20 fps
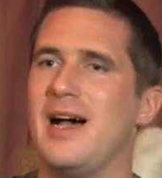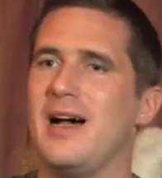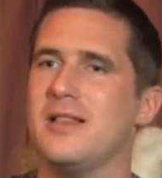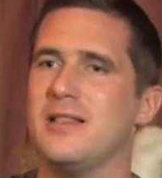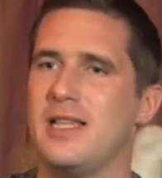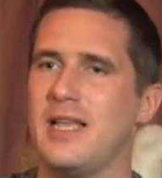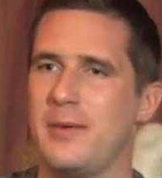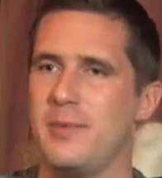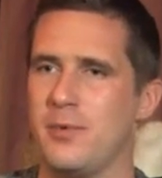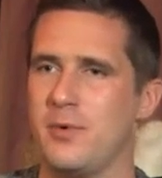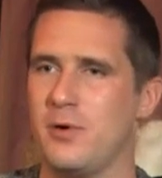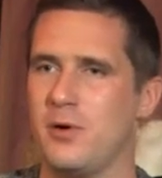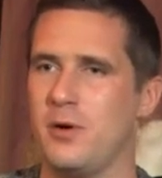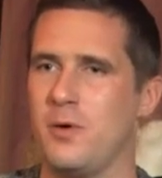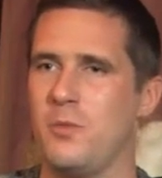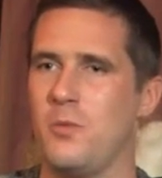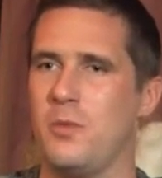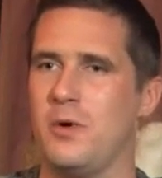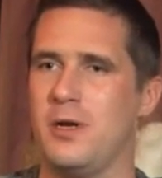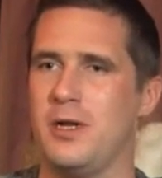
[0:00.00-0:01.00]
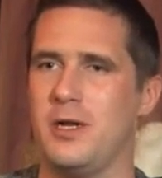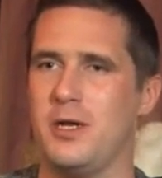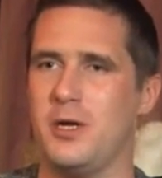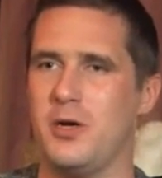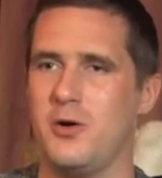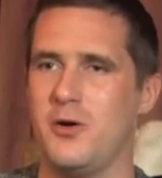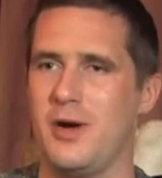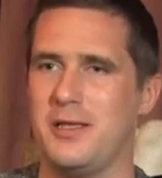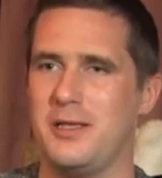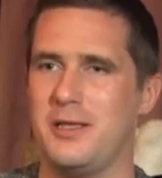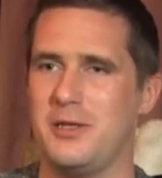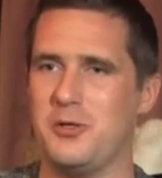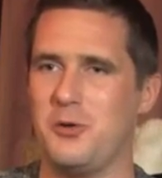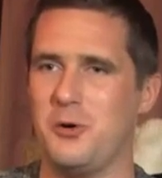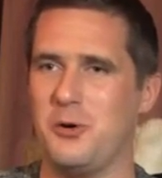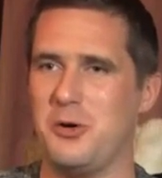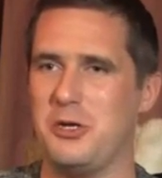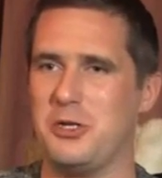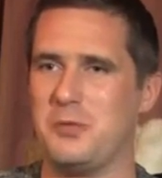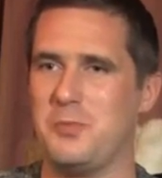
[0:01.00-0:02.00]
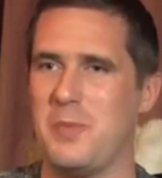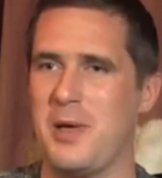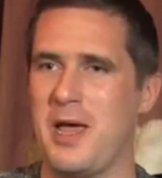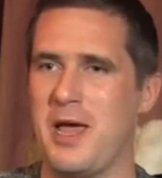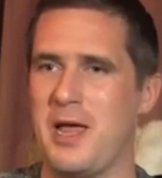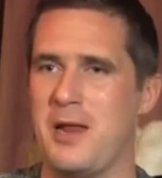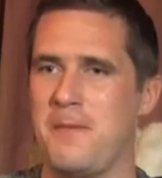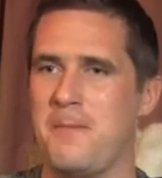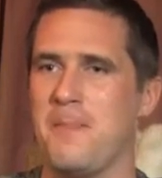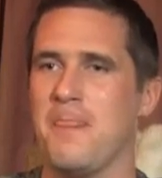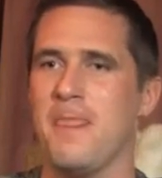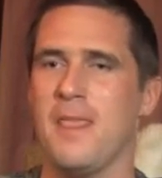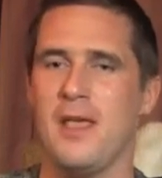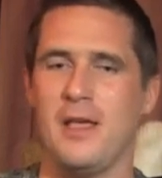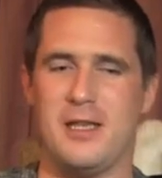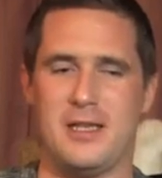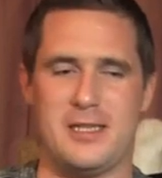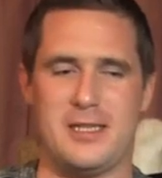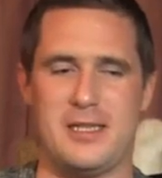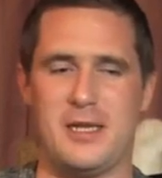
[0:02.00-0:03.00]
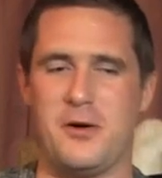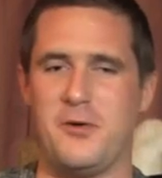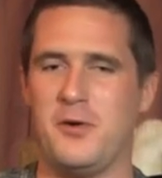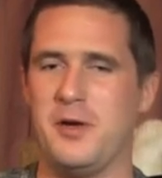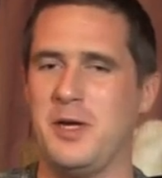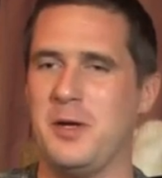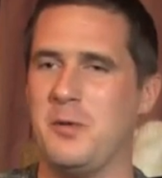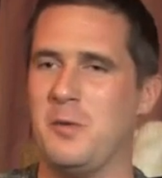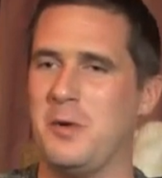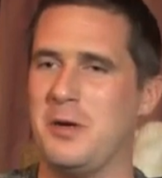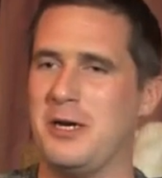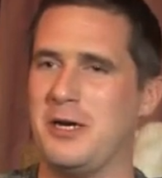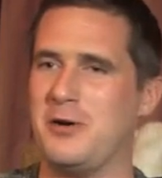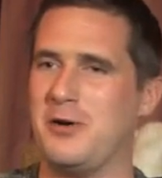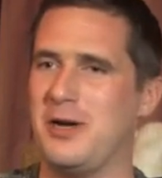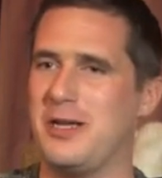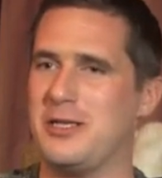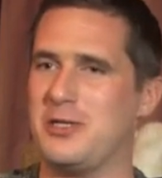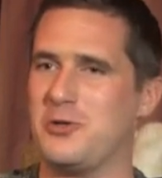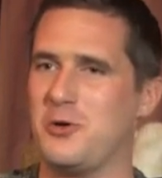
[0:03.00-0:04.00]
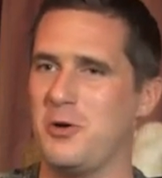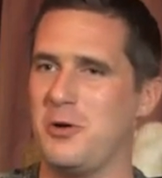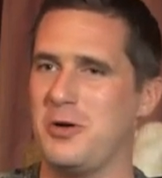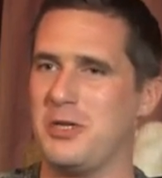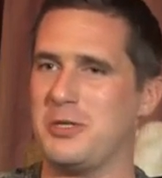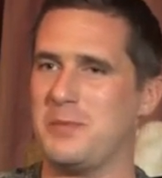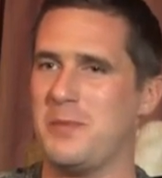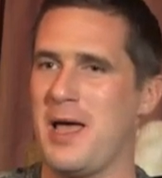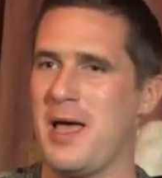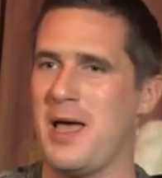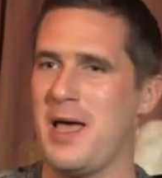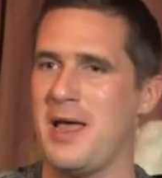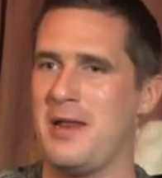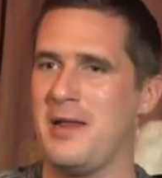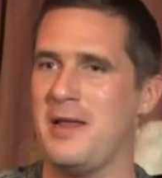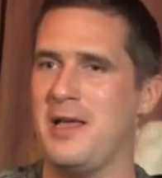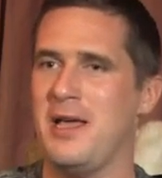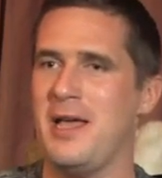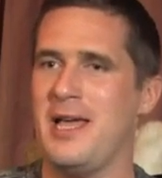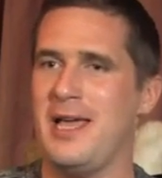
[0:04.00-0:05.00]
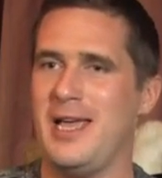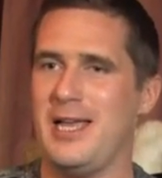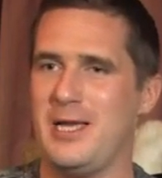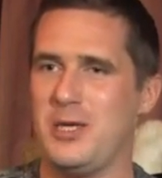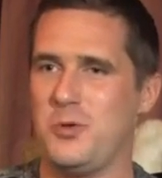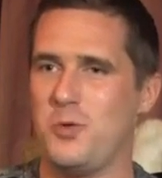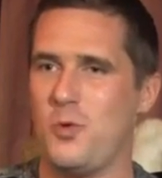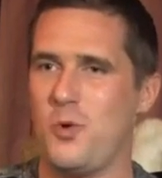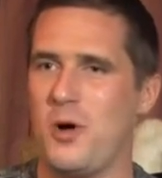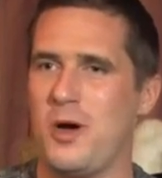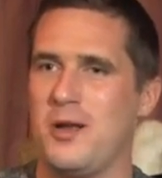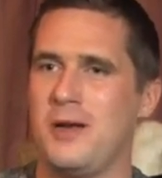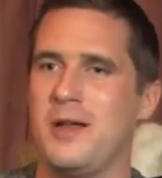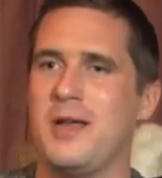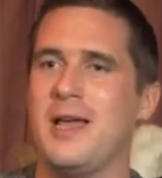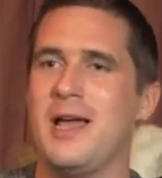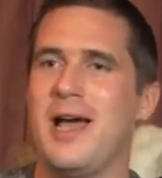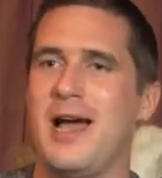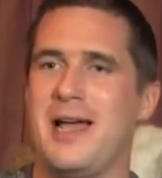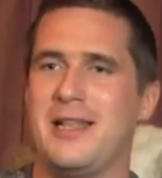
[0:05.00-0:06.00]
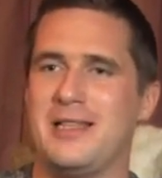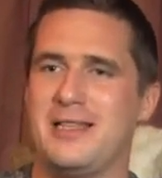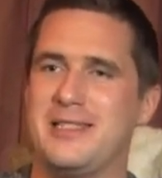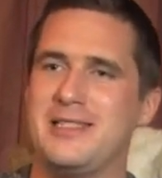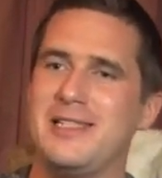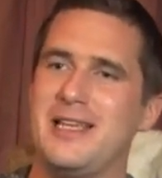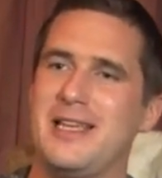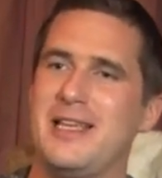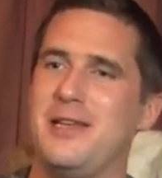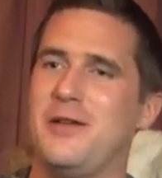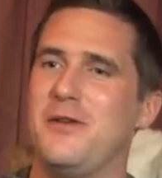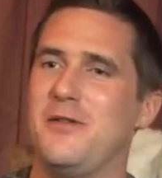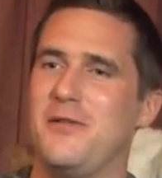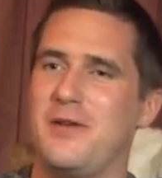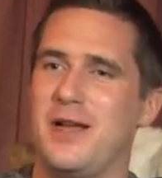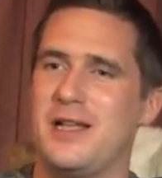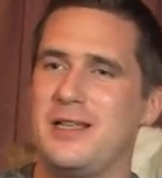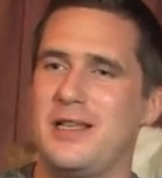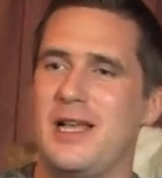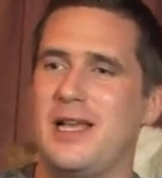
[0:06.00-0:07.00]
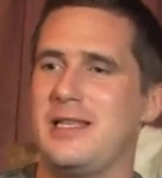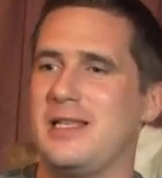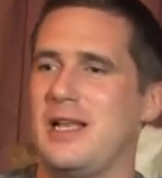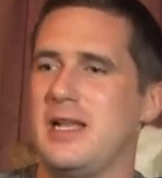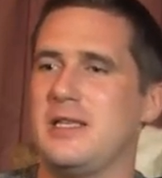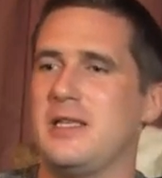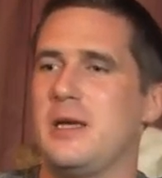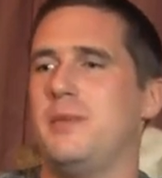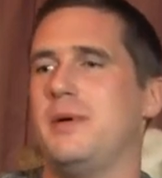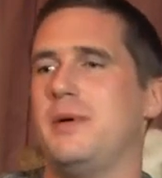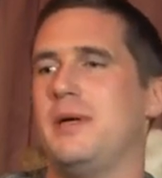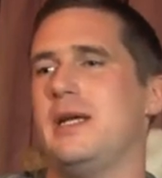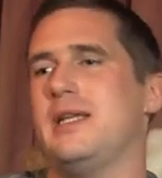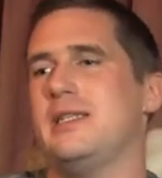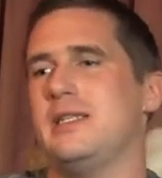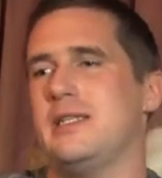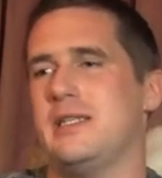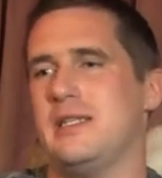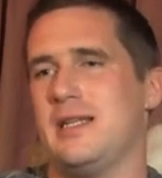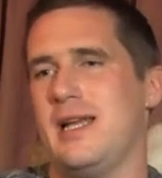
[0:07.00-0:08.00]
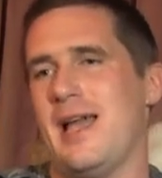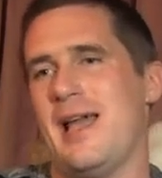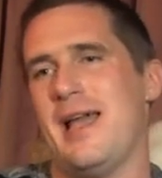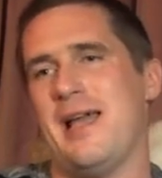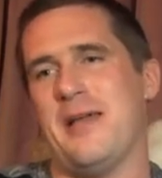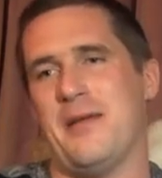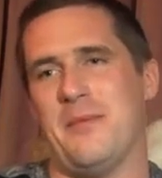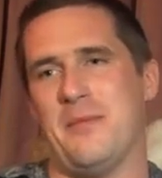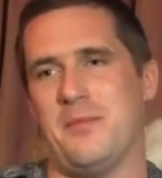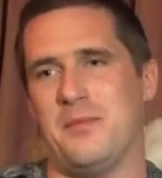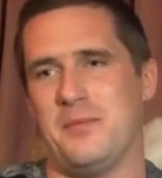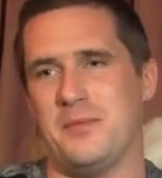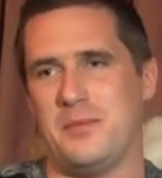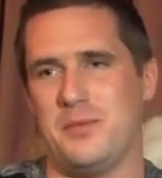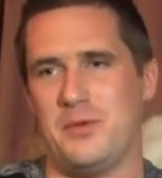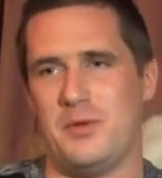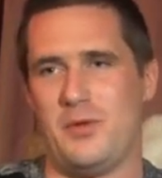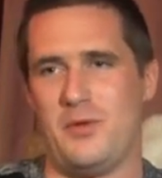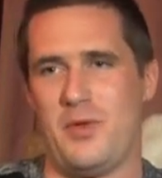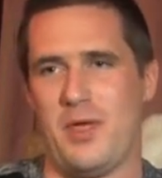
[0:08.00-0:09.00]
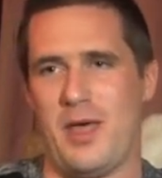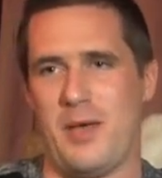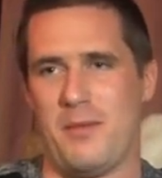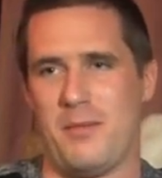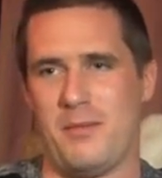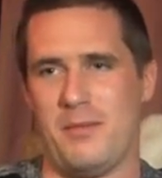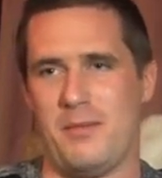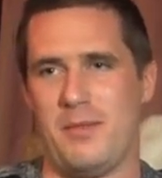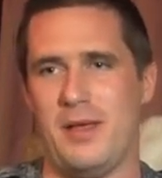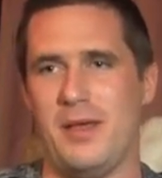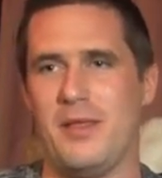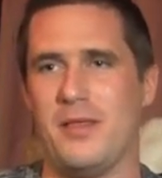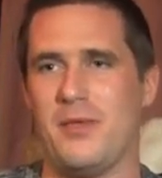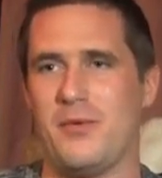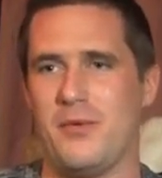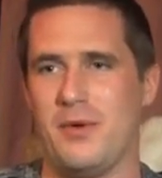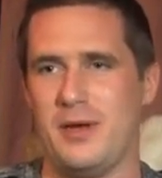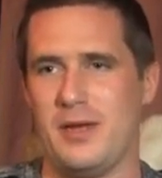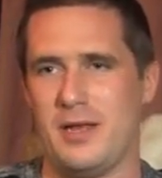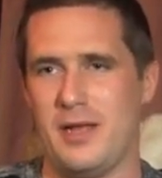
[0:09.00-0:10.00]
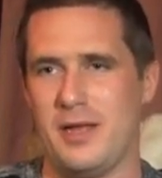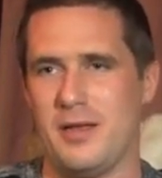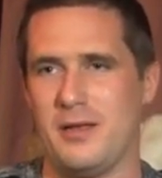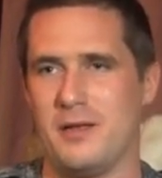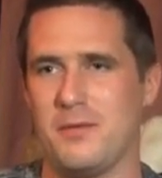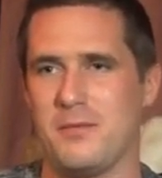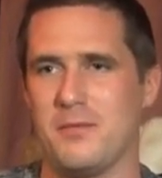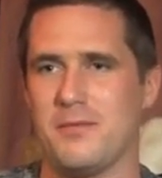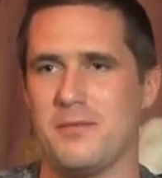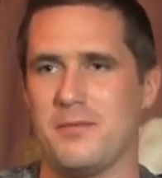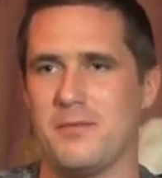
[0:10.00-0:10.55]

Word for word: Aldebaran wanted to create the strongest man, Sirian wanted to create the strongest man, each one, and see who is It, it, it, because it's a game to them in 3D.